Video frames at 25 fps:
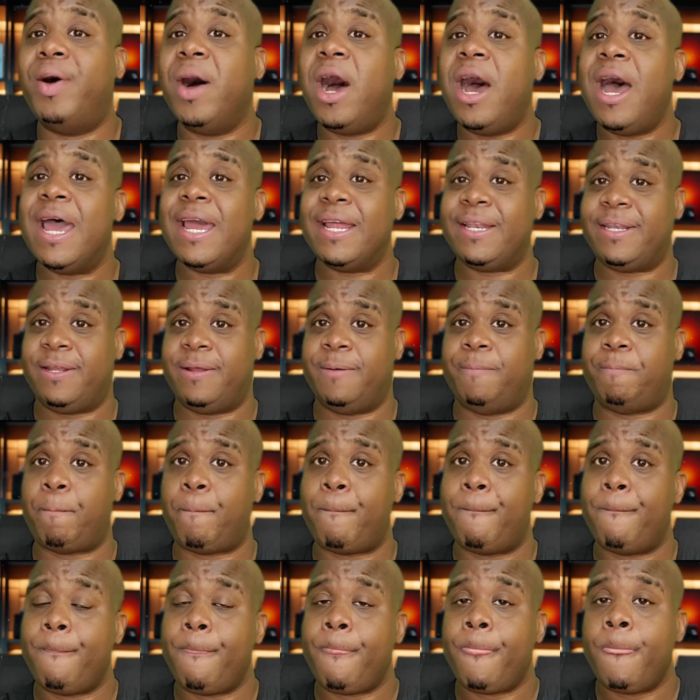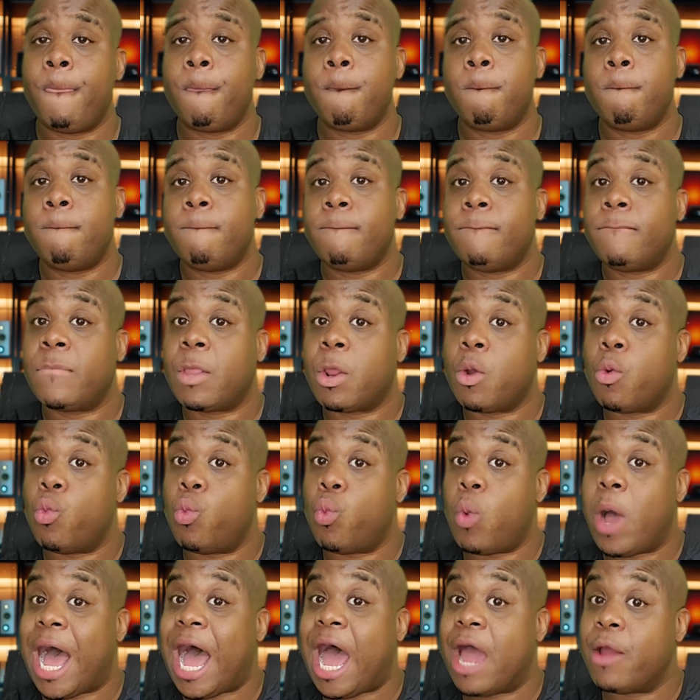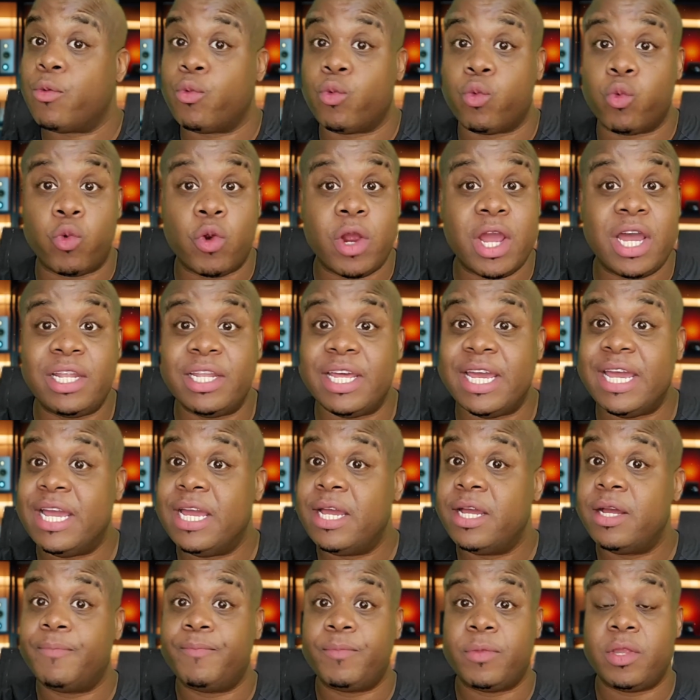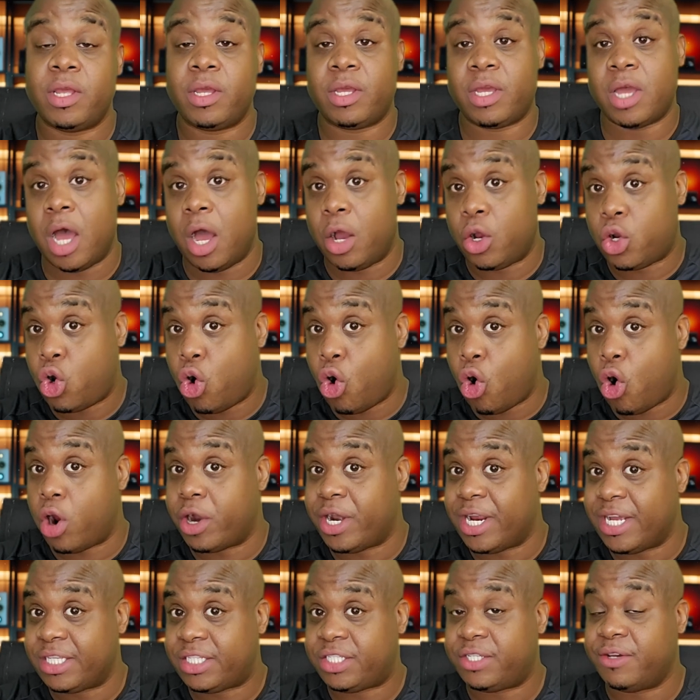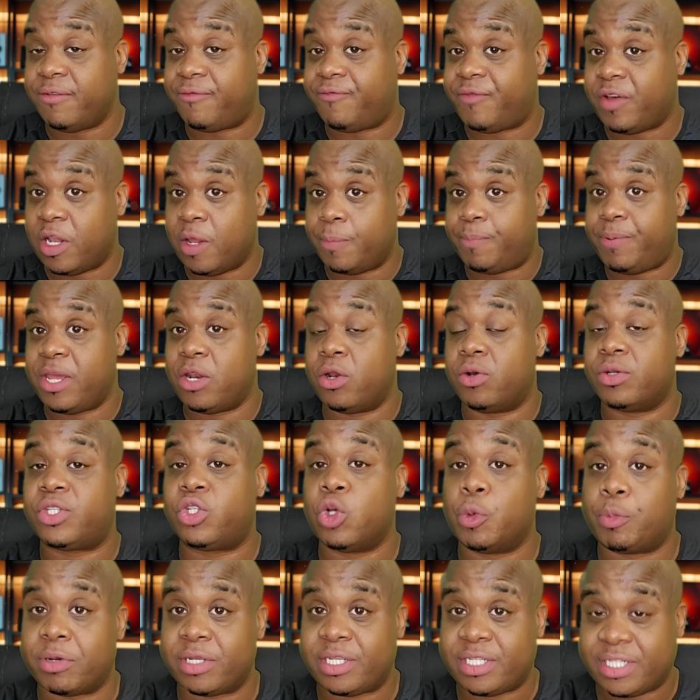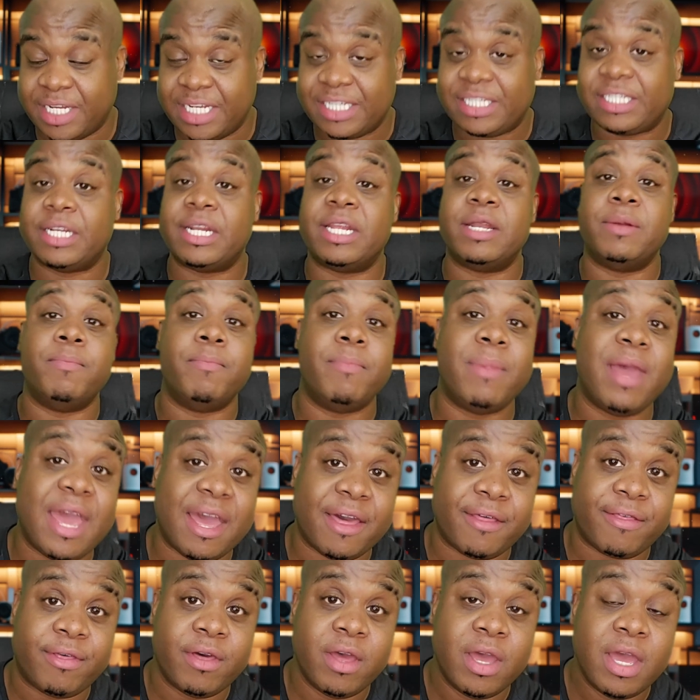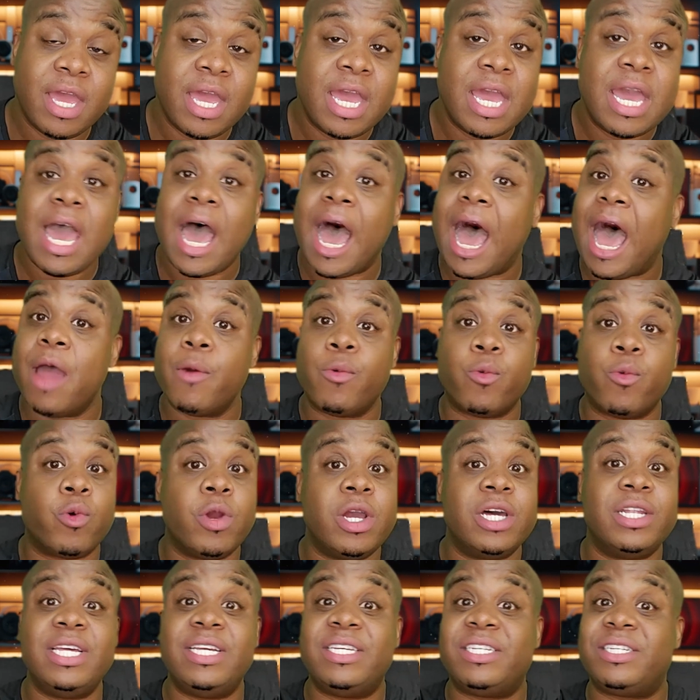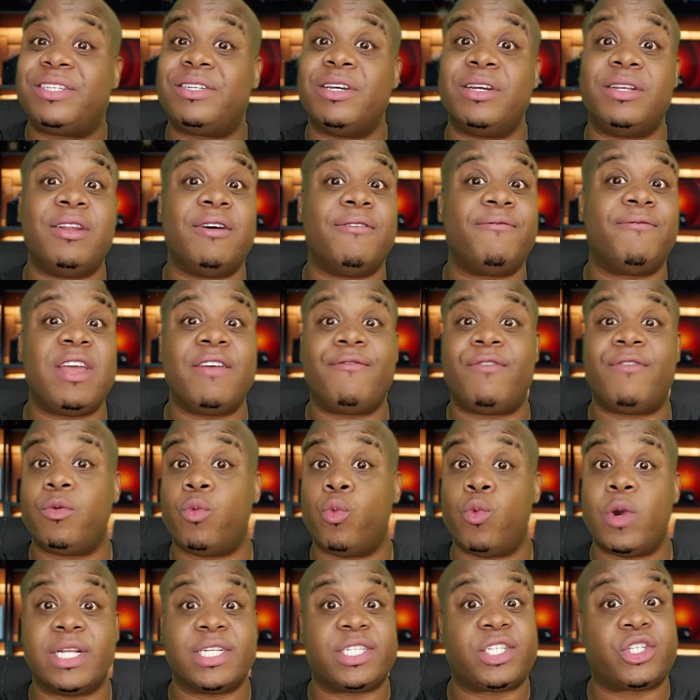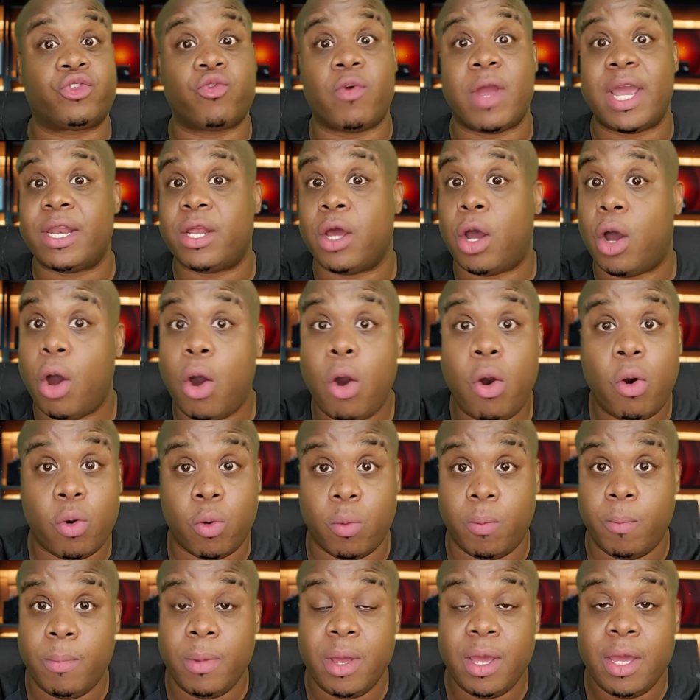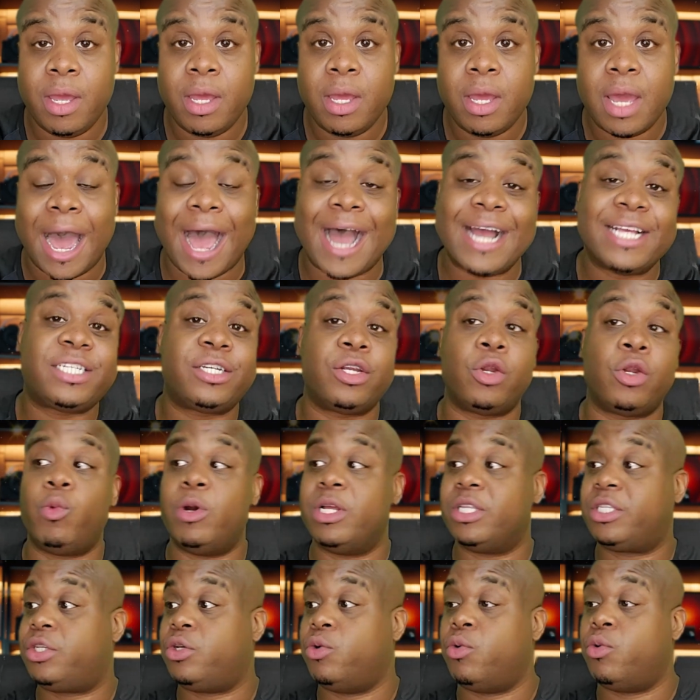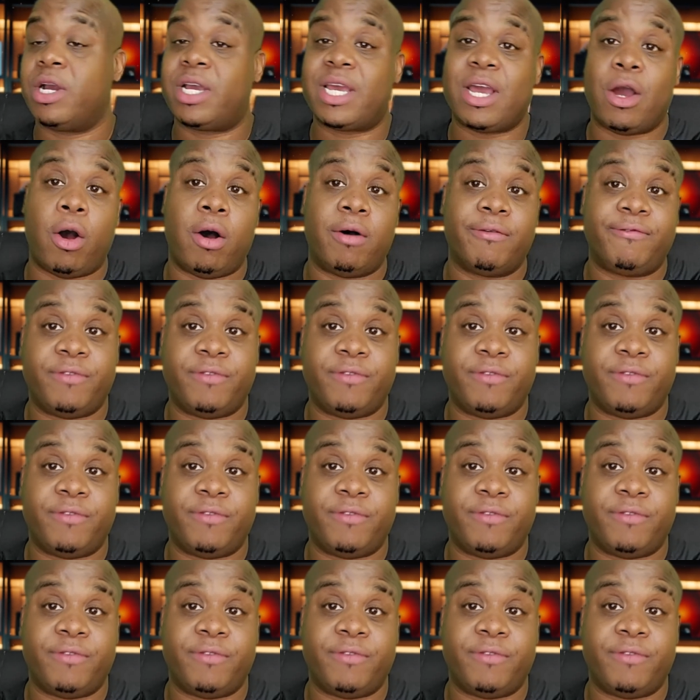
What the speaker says: But I really, according to Filipino superstition and myth, I really shouldn't have even went straight home. I should have went to a